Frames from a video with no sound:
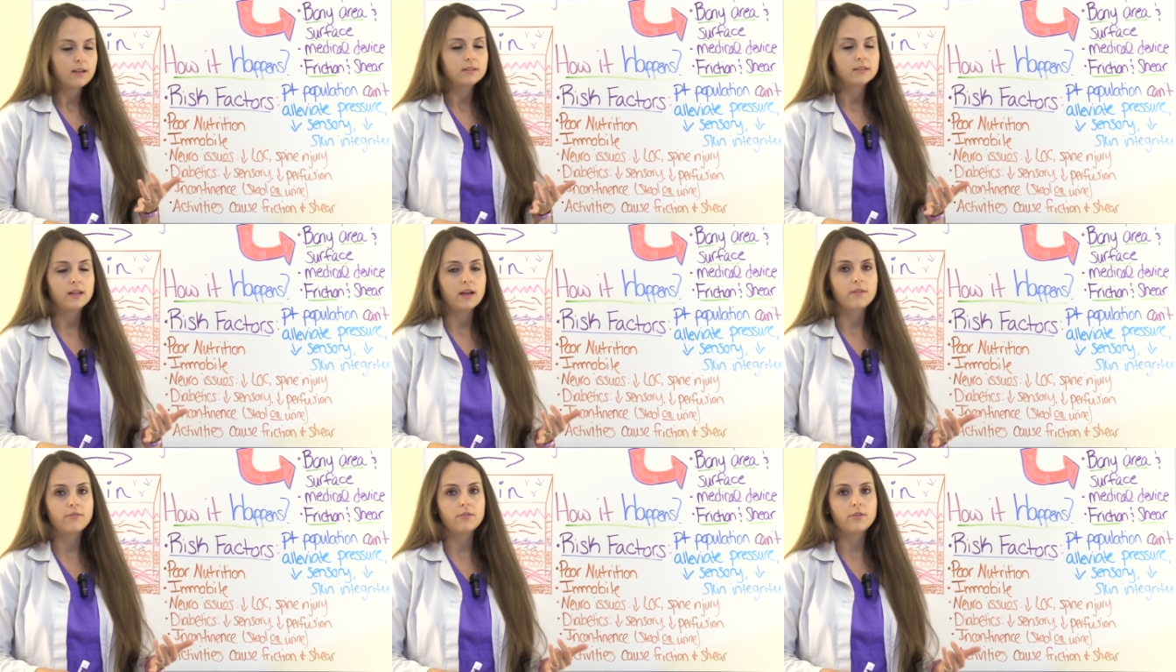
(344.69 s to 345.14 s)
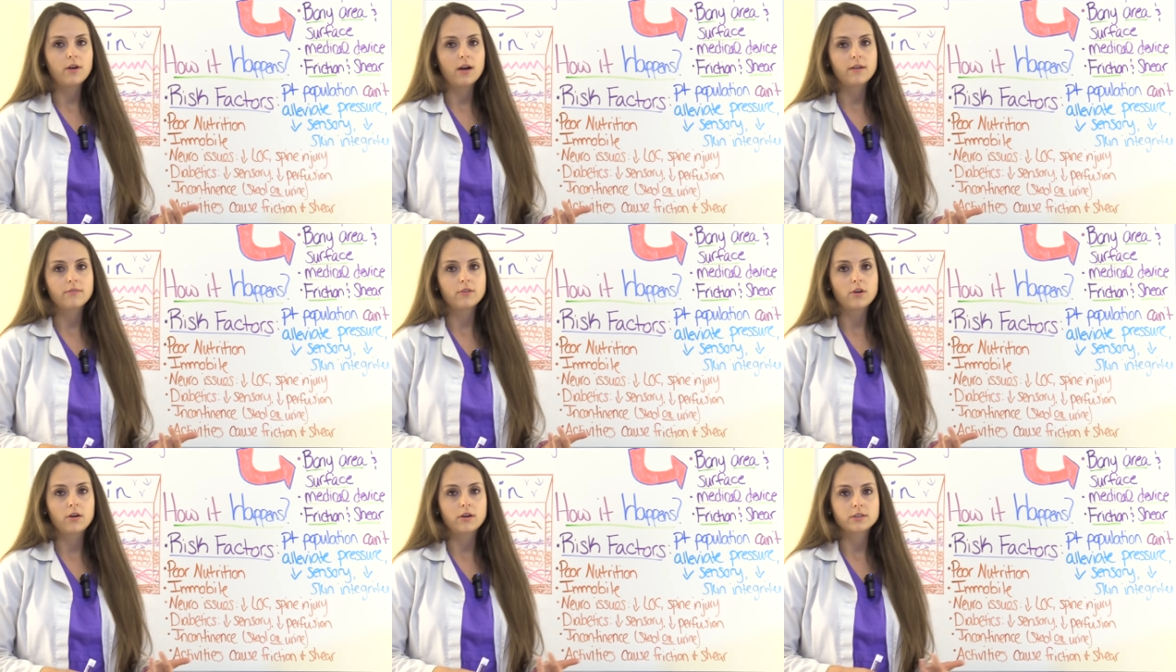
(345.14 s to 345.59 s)
level
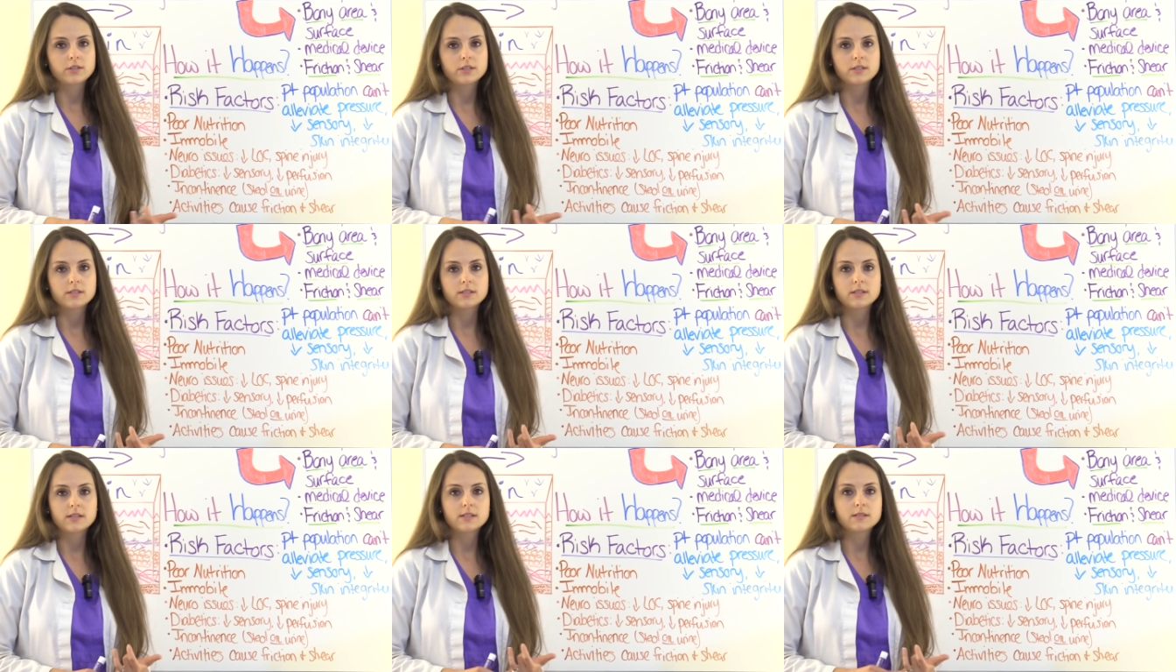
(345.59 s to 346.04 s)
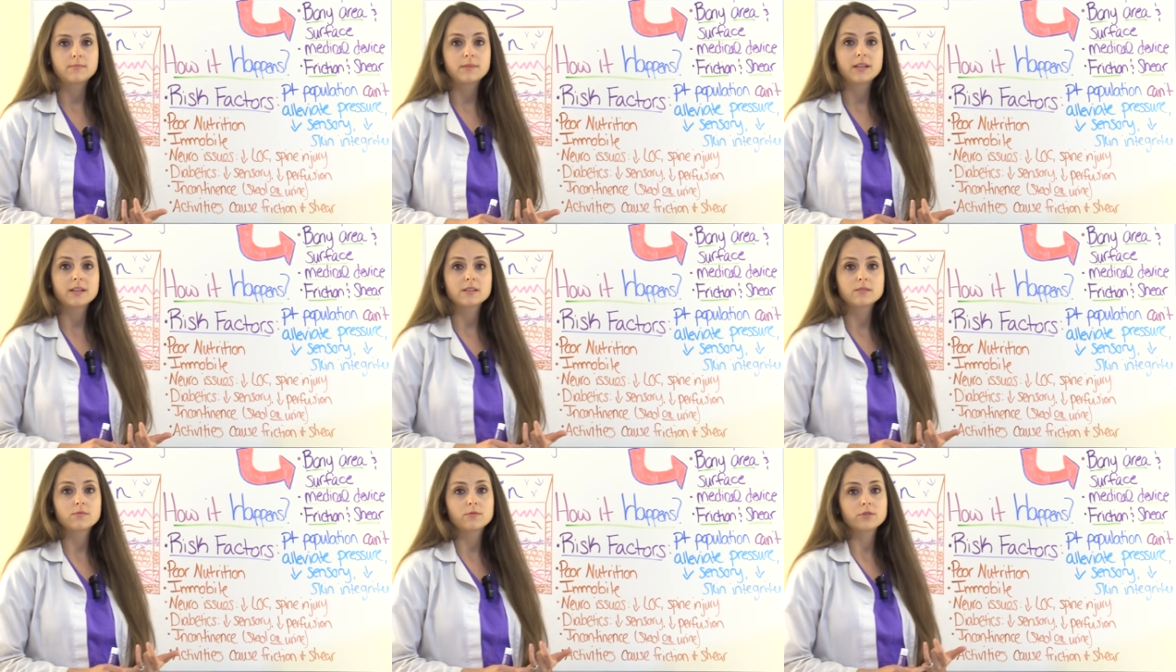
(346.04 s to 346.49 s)
of consciousness
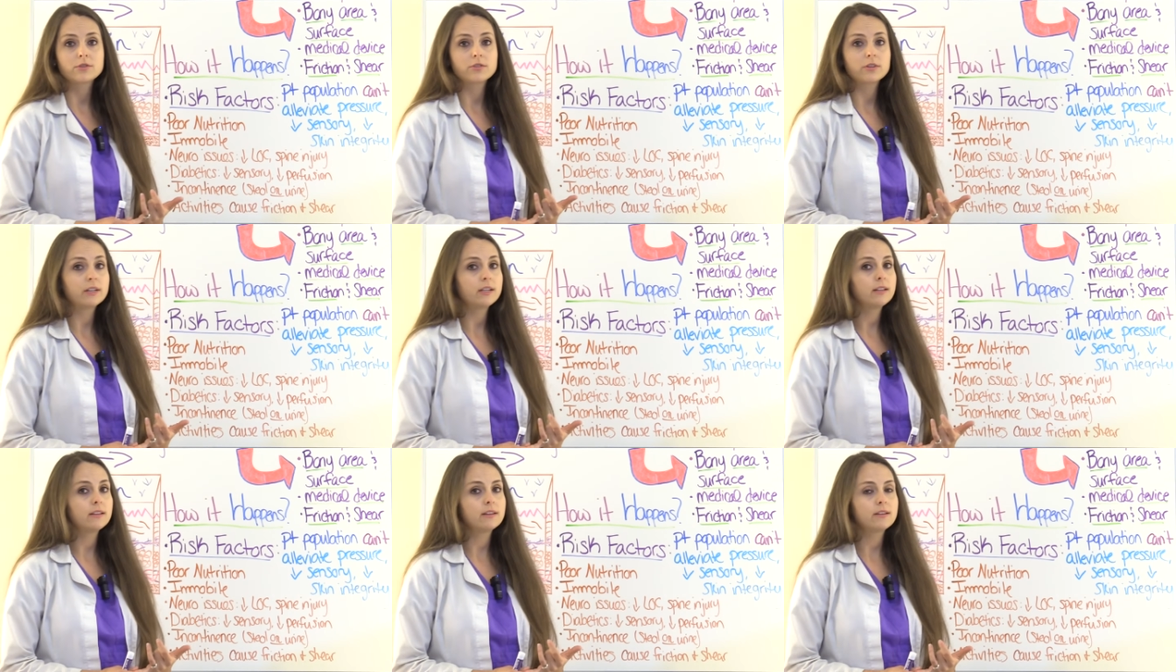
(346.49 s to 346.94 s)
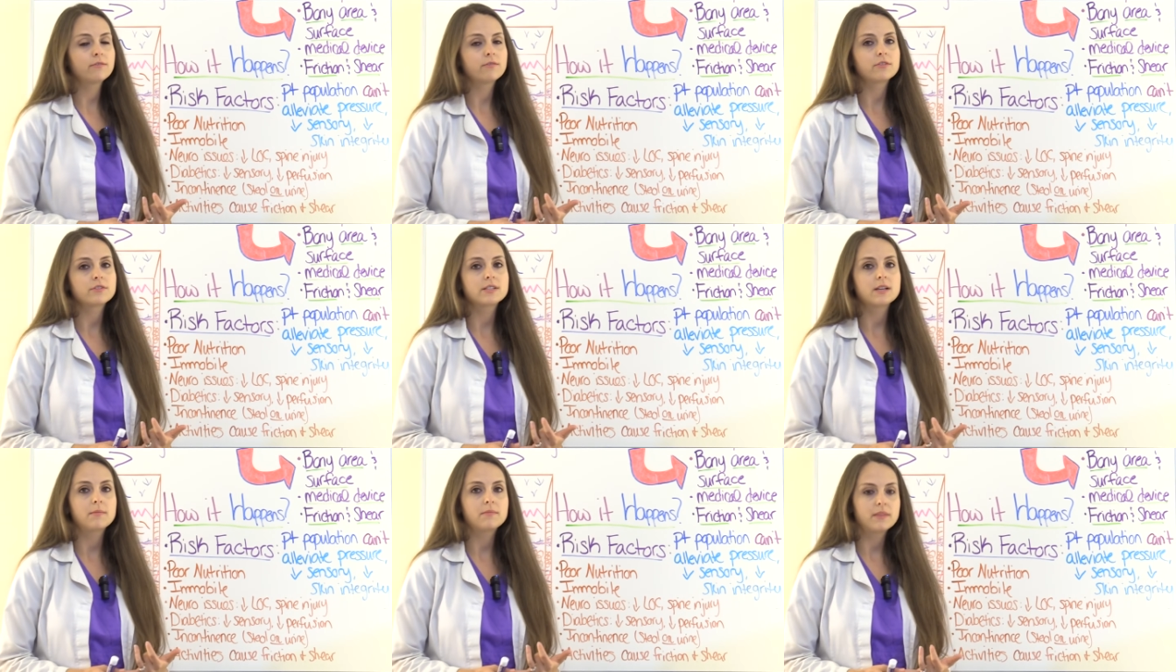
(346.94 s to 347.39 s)
because we're treating them
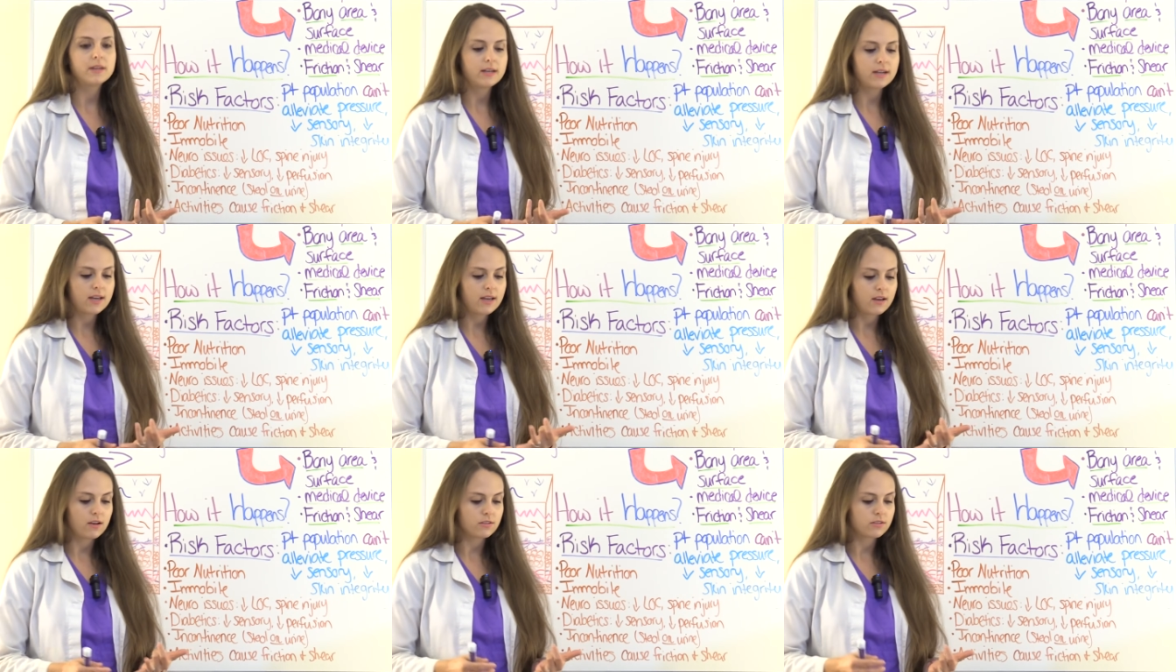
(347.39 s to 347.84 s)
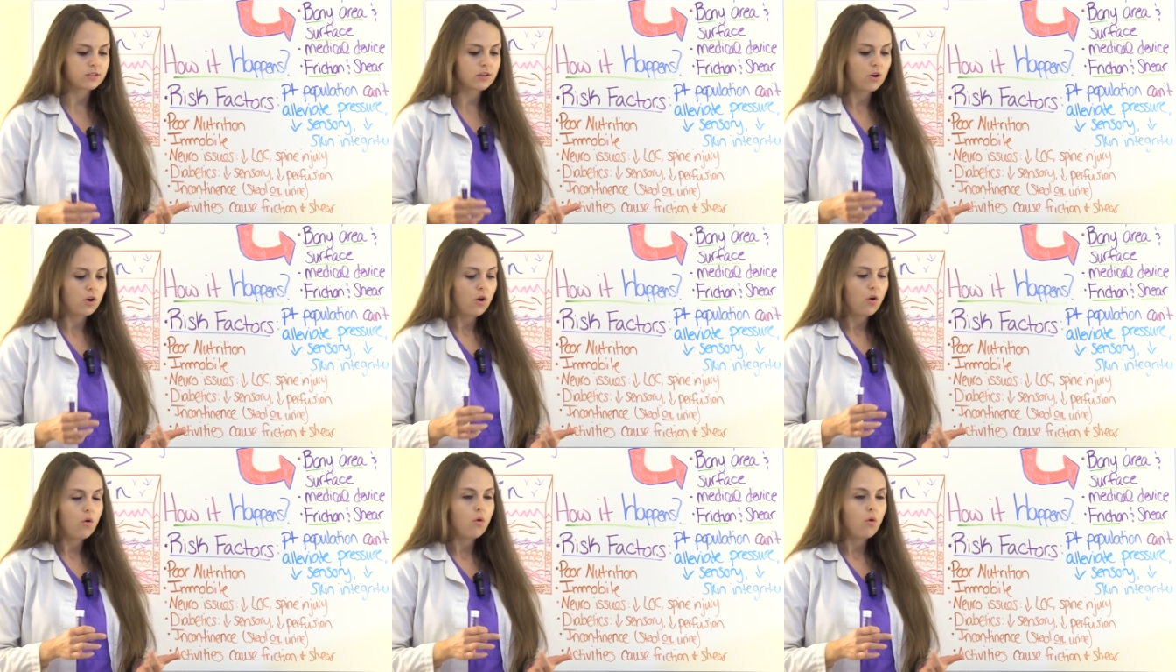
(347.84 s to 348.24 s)
for something else.